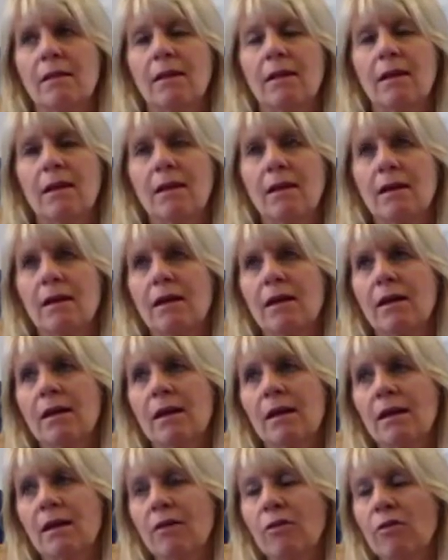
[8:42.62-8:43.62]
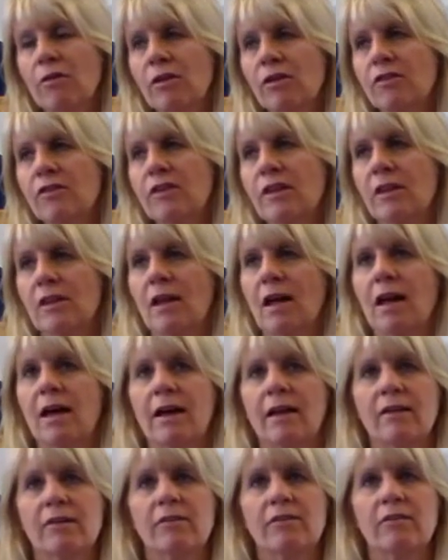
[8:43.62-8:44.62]
they get
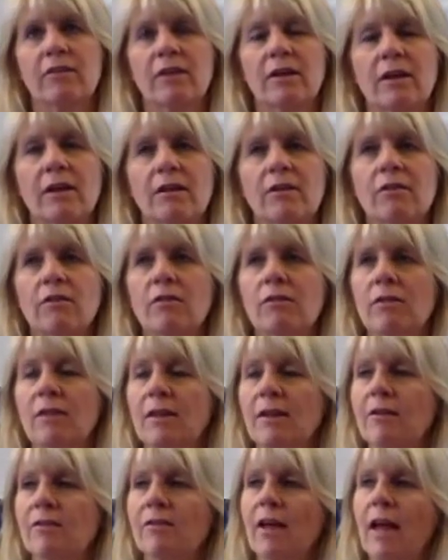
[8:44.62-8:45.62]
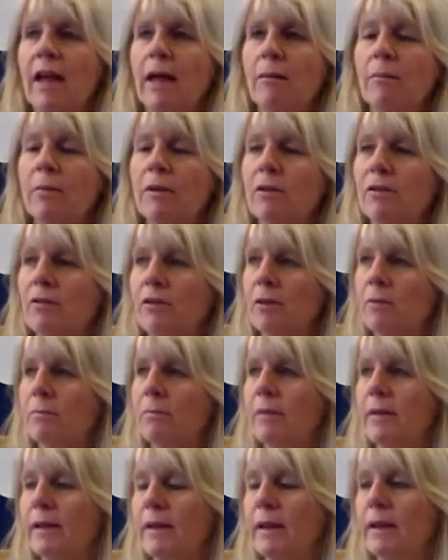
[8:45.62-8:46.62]
crystallized into these habits
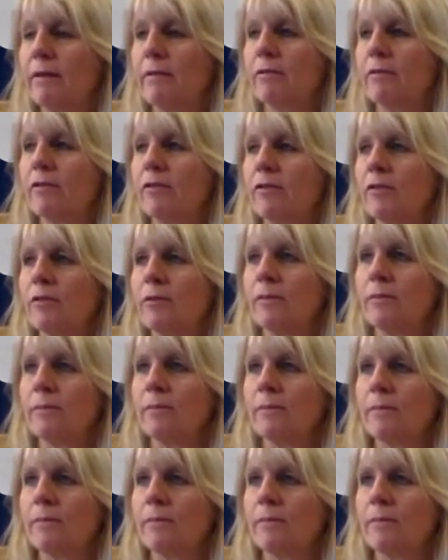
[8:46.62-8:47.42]
and beliefs.